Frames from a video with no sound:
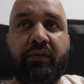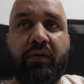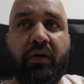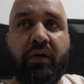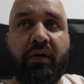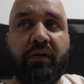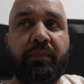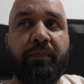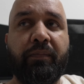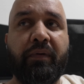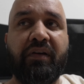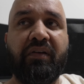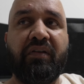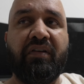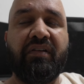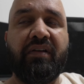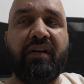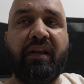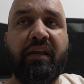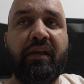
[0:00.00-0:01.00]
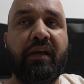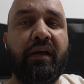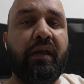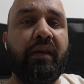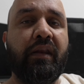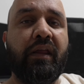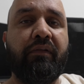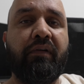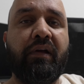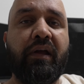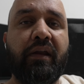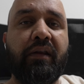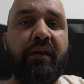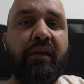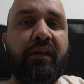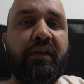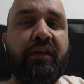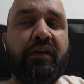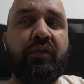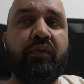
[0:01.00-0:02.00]
hot, but not like, I never had
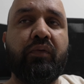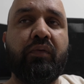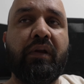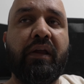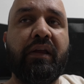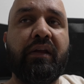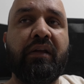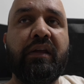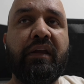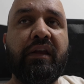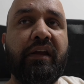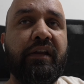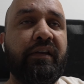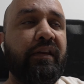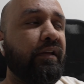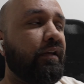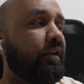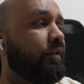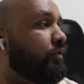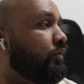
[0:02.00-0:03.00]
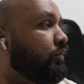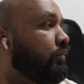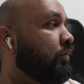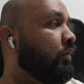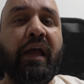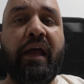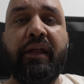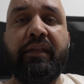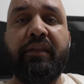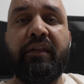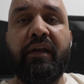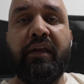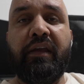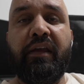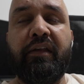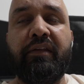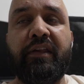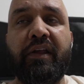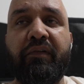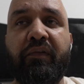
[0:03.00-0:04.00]
any issue like heating issue. And the
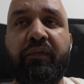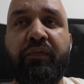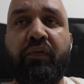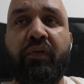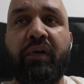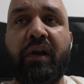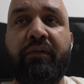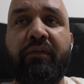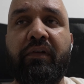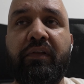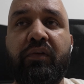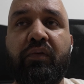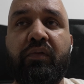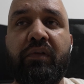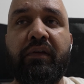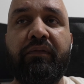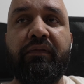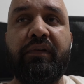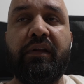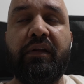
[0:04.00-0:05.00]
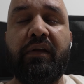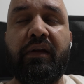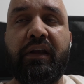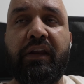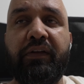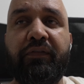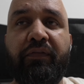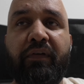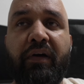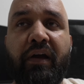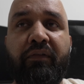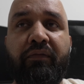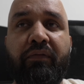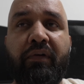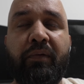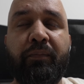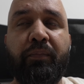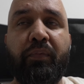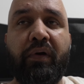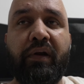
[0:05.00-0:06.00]
A74 I was using with 85
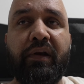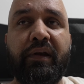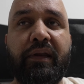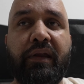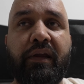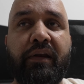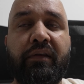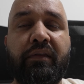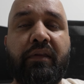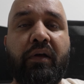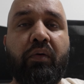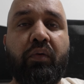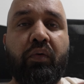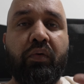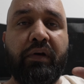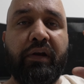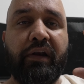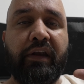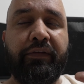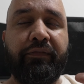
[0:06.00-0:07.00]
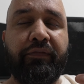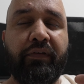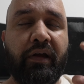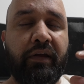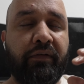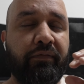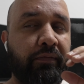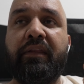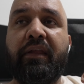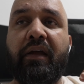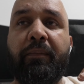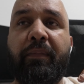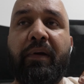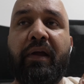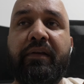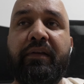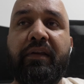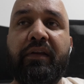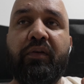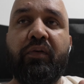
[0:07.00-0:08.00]
1.8, the old 85, the
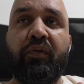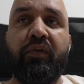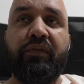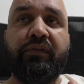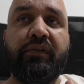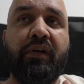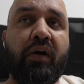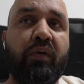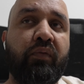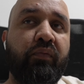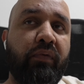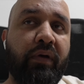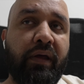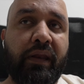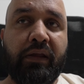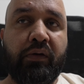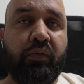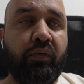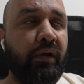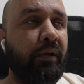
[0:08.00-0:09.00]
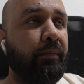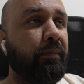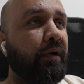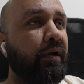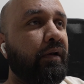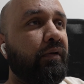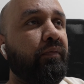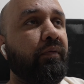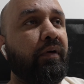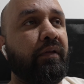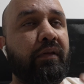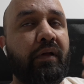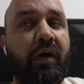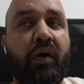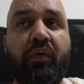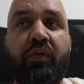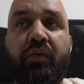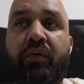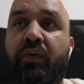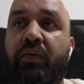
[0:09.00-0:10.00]
battery goes down very quick, but it was
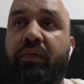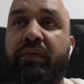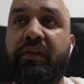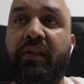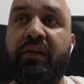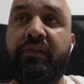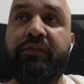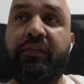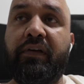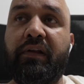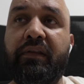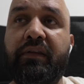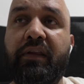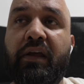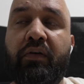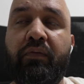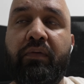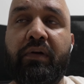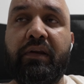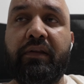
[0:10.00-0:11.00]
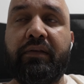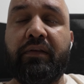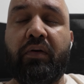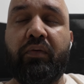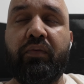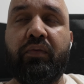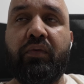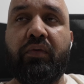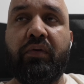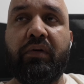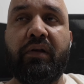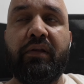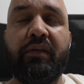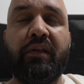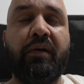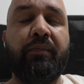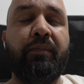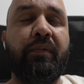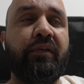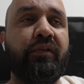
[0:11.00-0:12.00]
outdoors as well. That one is outdoor because
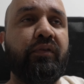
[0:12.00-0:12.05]
I've been